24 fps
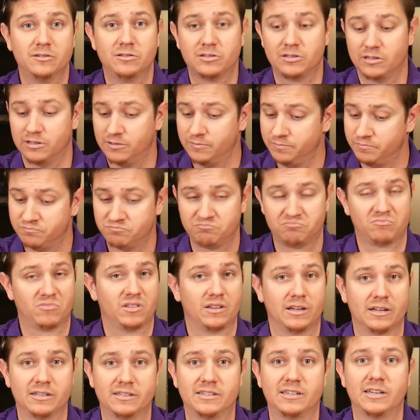so
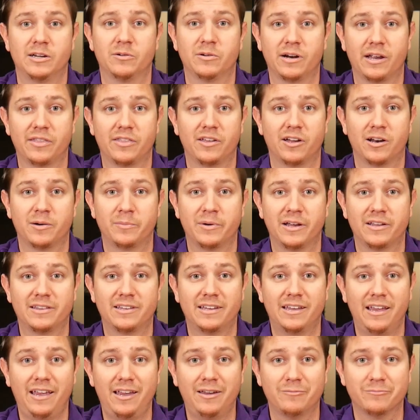let's see what I thought about the
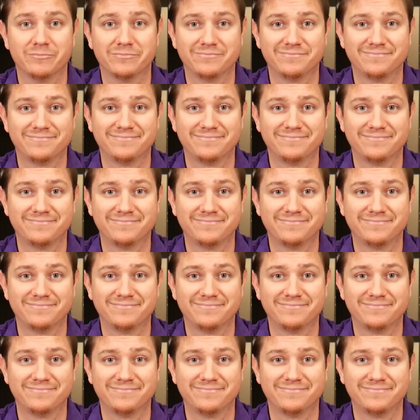game.